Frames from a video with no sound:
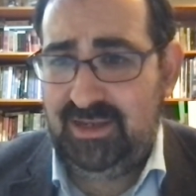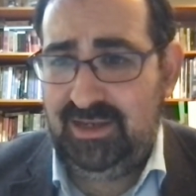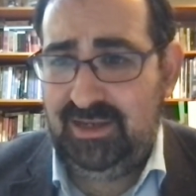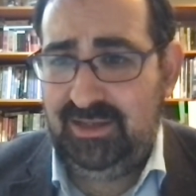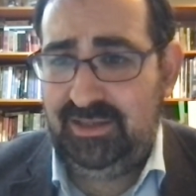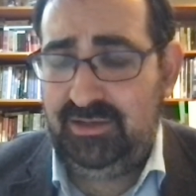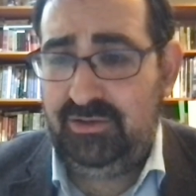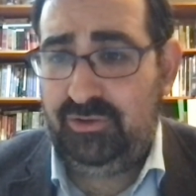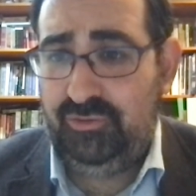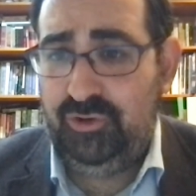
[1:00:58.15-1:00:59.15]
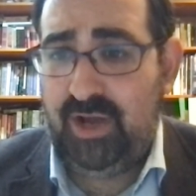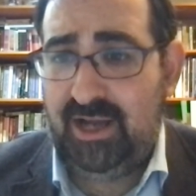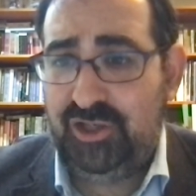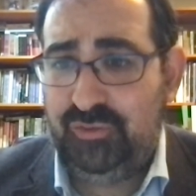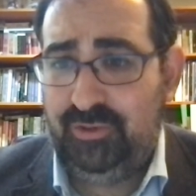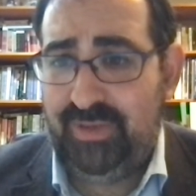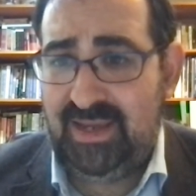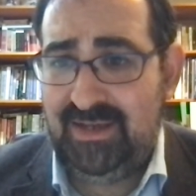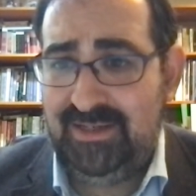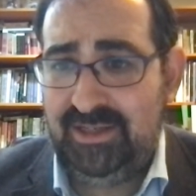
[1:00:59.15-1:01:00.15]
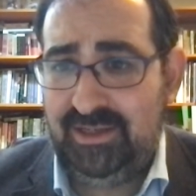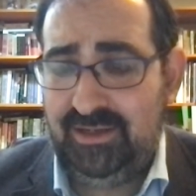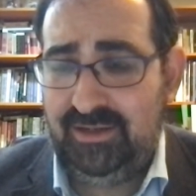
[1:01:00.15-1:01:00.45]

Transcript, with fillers: is through actual bans